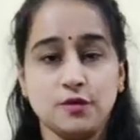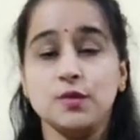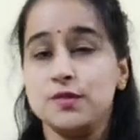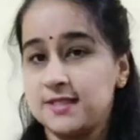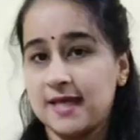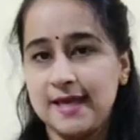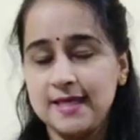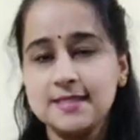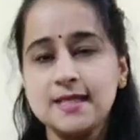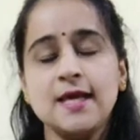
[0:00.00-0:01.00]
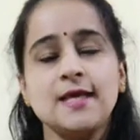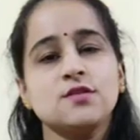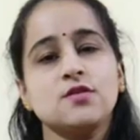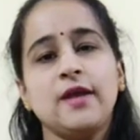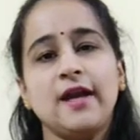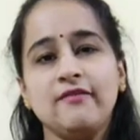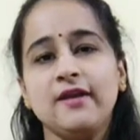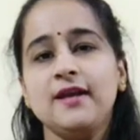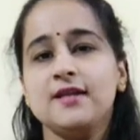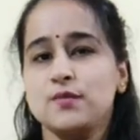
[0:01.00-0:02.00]
own size. So that
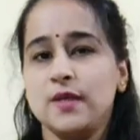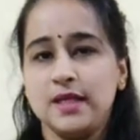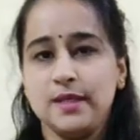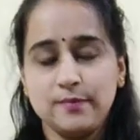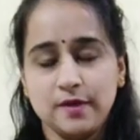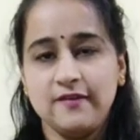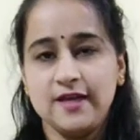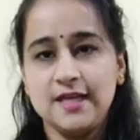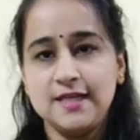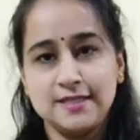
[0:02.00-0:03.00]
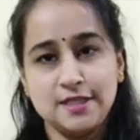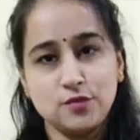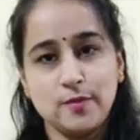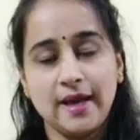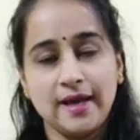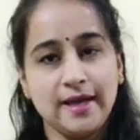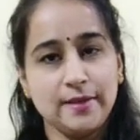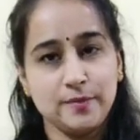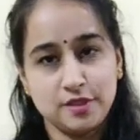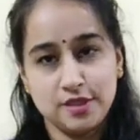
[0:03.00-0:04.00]
way it is very easy to buy
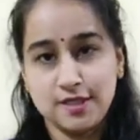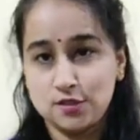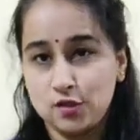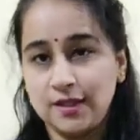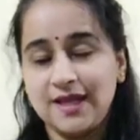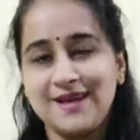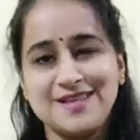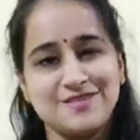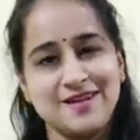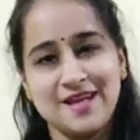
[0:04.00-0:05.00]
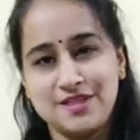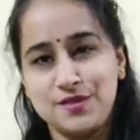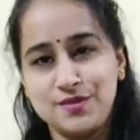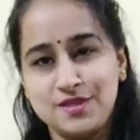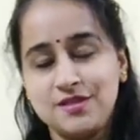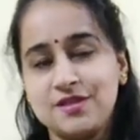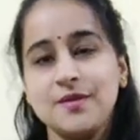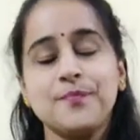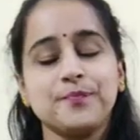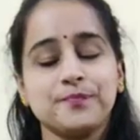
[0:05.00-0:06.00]
and purchase online as well as use it.
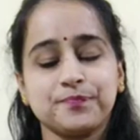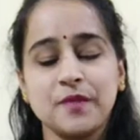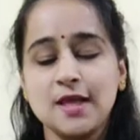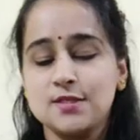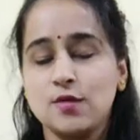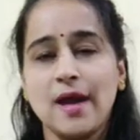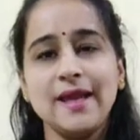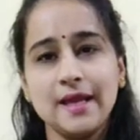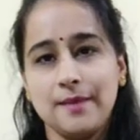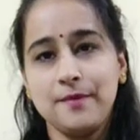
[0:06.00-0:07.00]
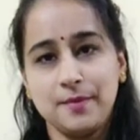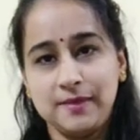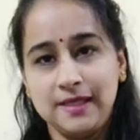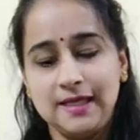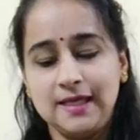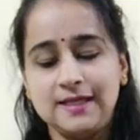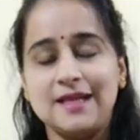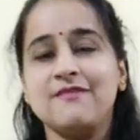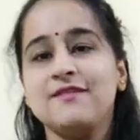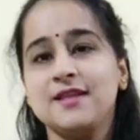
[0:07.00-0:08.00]
So I am completely in
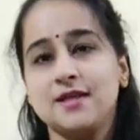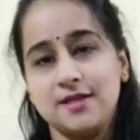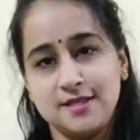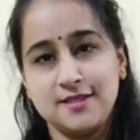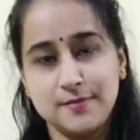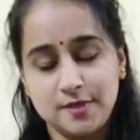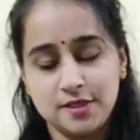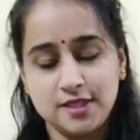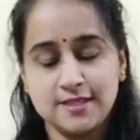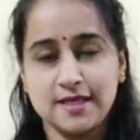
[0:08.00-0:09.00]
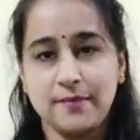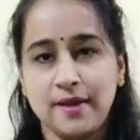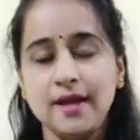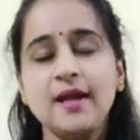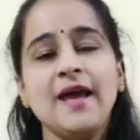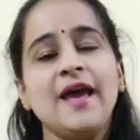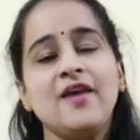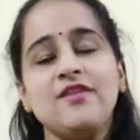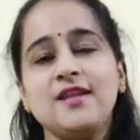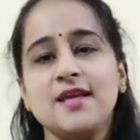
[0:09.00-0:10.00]
love with the recent purchase I made.
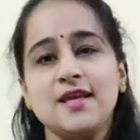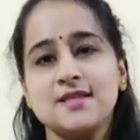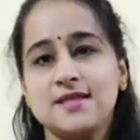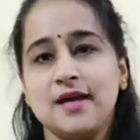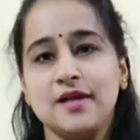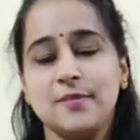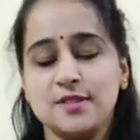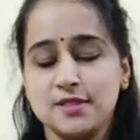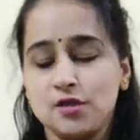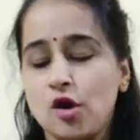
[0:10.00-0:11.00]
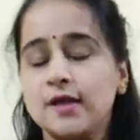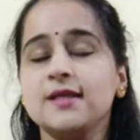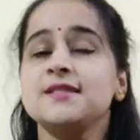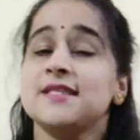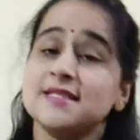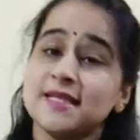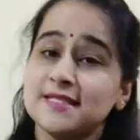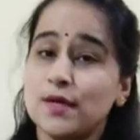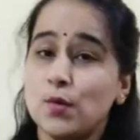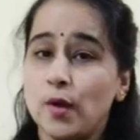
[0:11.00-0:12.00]
Everything is 100% cotton, just
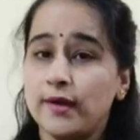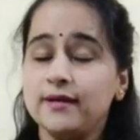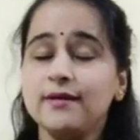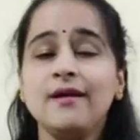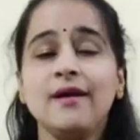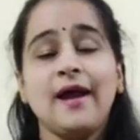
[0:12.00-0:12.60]
as I wanted,